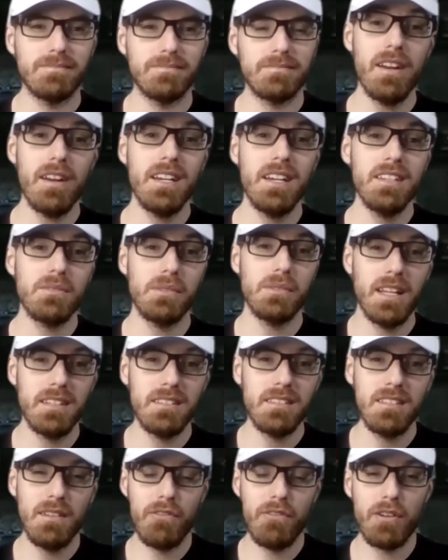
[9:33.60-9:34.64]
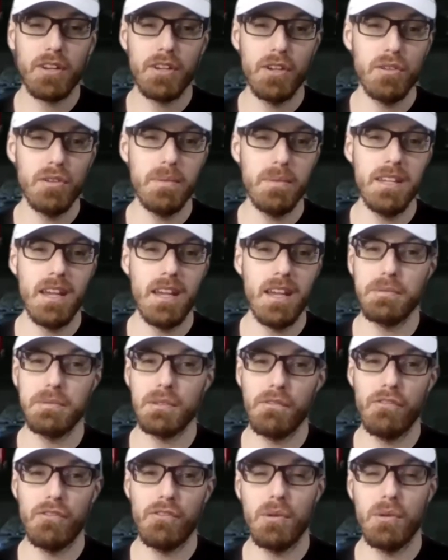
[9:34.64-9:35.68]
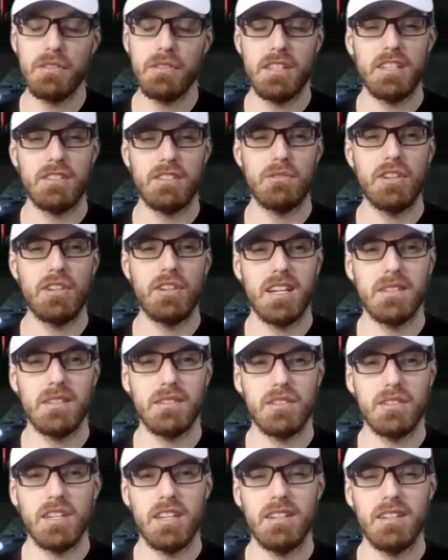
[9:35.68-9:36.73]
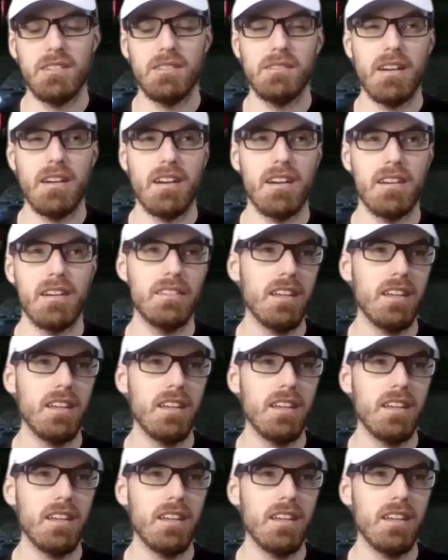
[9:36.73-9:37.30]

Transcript: All right, guys, well, that's it for Kenobi episode 4. Thanks for checking out the channel.